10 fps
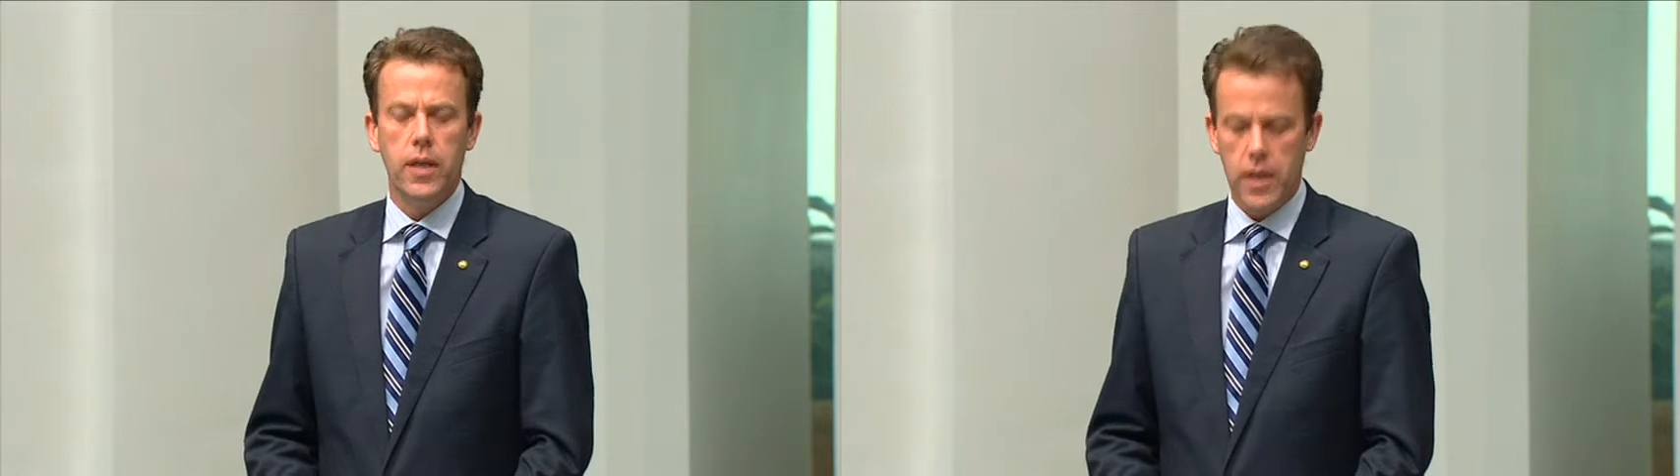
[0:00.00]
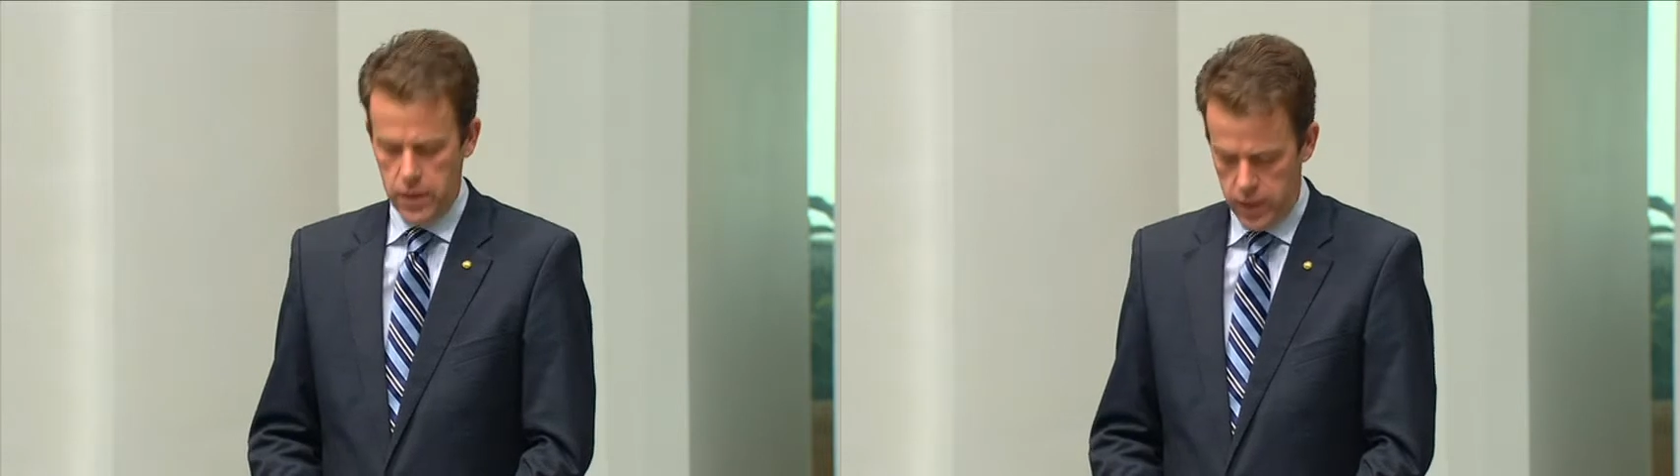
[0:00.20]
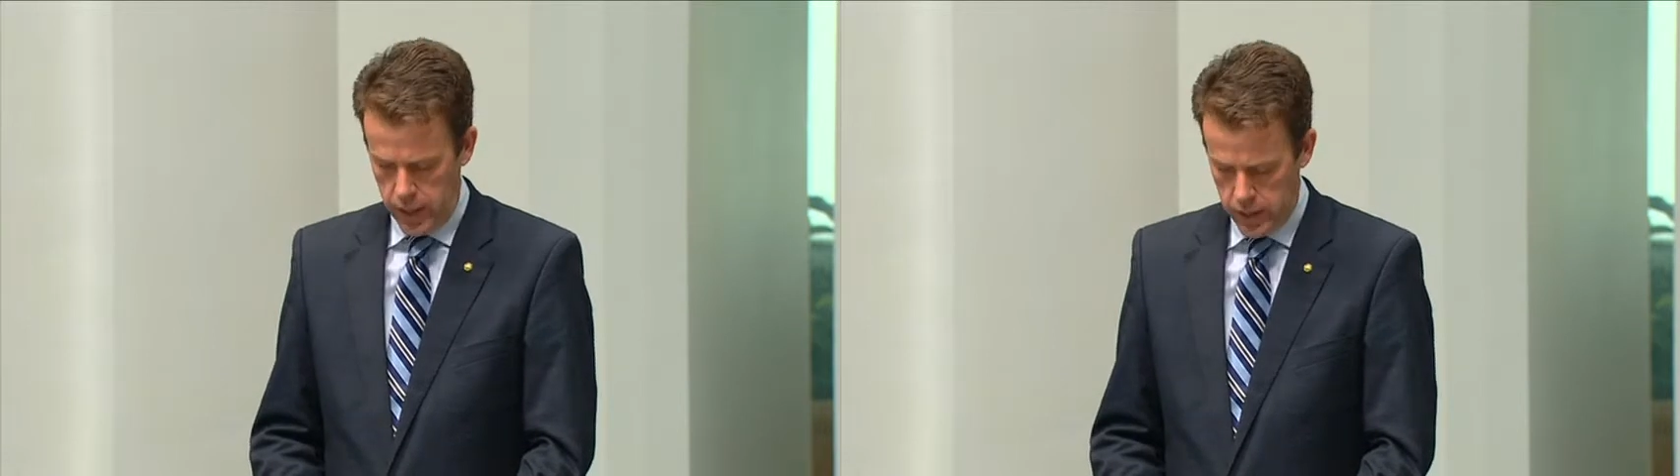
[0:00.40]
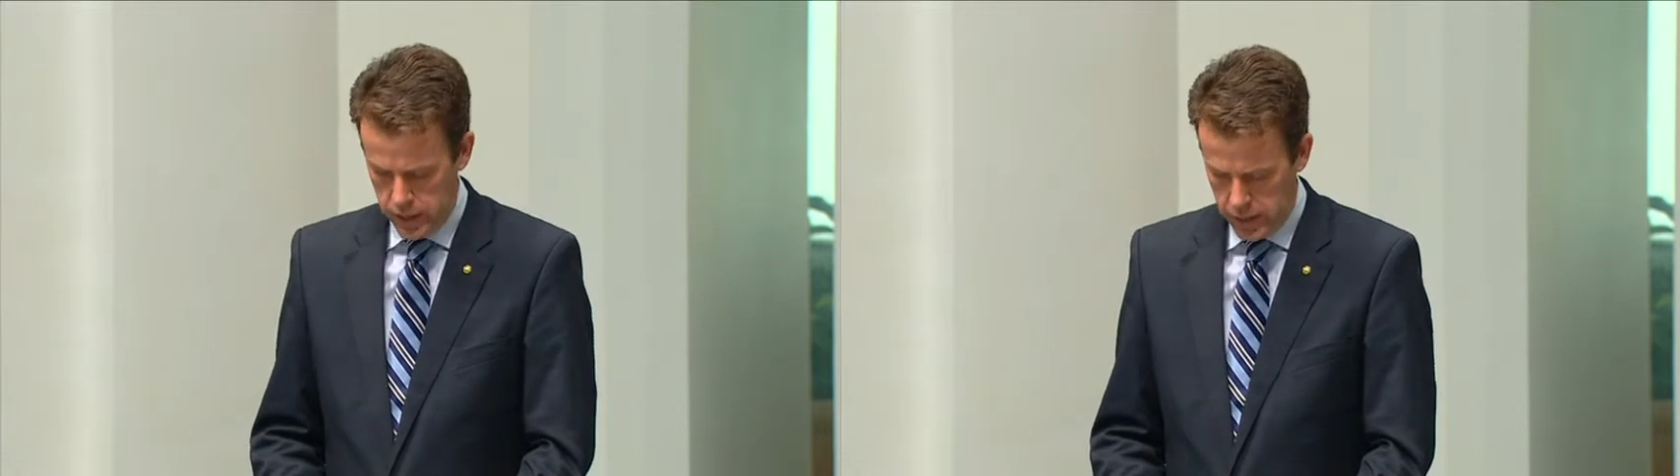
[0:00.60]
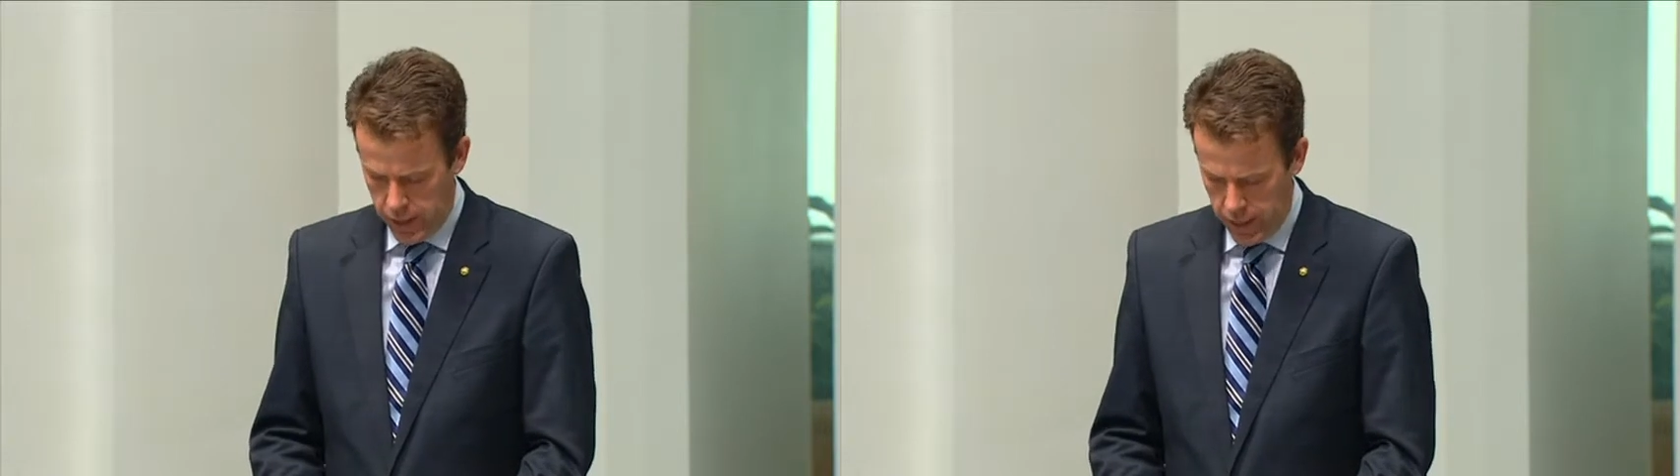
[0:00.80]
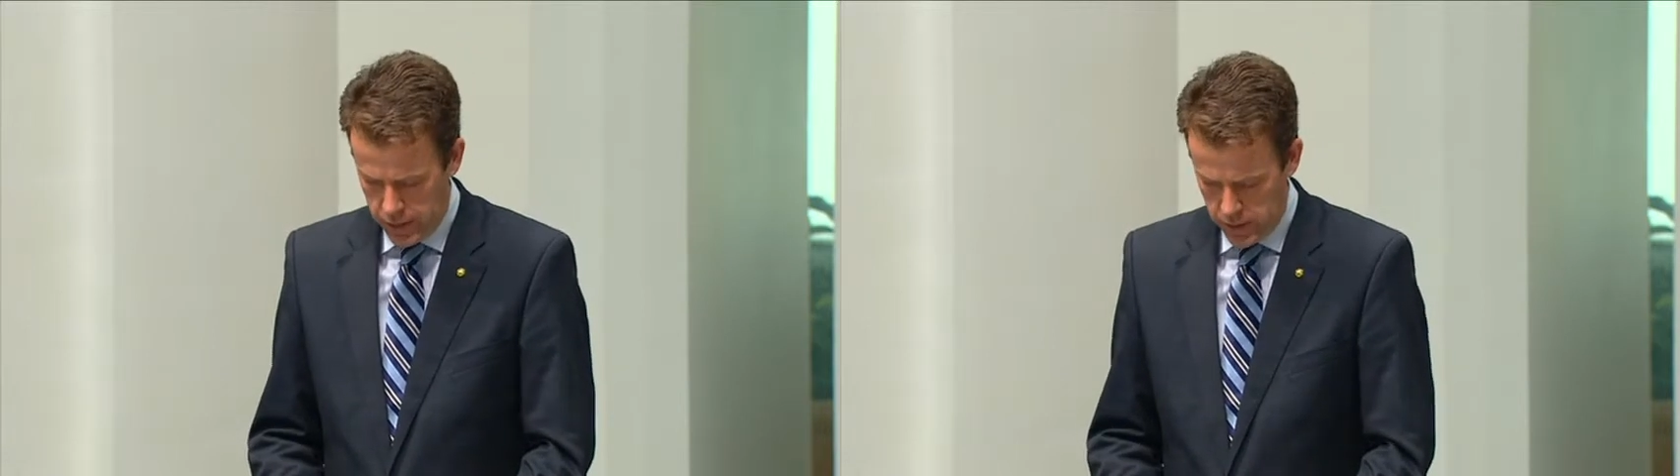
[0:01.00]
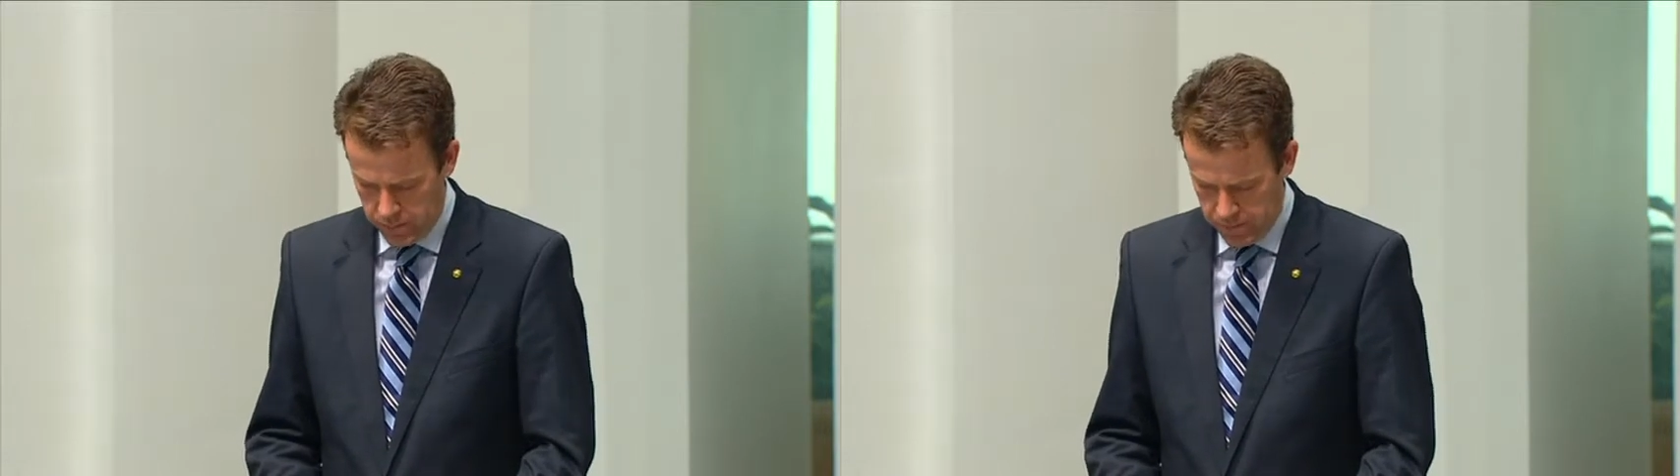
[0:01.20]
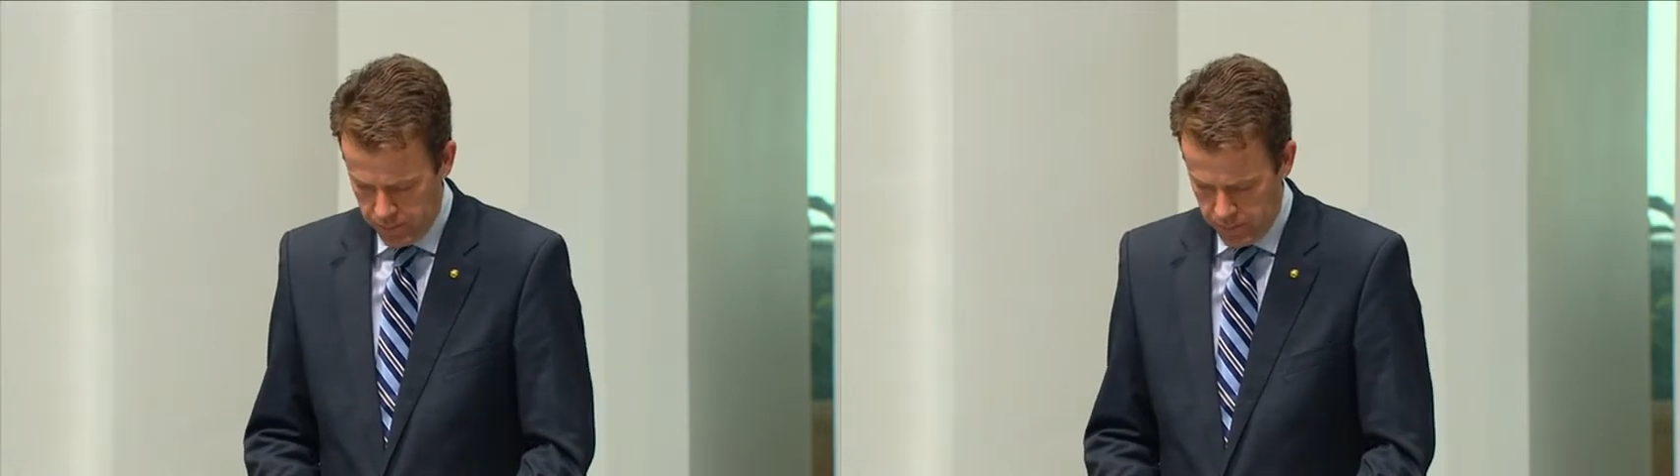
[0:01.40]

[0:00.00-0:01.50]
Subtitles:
in the legislation.